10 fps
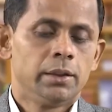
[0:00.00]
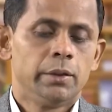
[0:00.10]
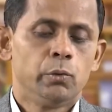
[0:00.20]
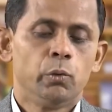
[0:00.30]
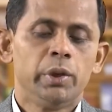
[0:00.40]

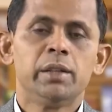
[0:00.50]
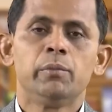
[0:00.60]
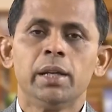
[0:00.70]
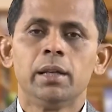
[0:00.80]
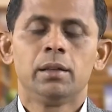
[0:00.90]
Then
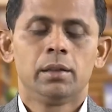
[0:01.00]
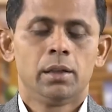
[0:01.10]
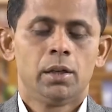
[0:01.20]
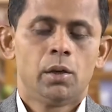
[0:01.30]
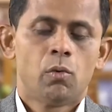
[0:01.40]
windmill
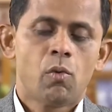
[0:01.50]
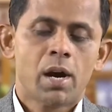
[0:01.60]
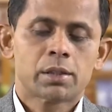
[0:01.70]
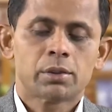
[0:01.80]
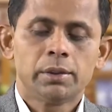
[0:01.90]

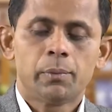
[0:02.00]
works on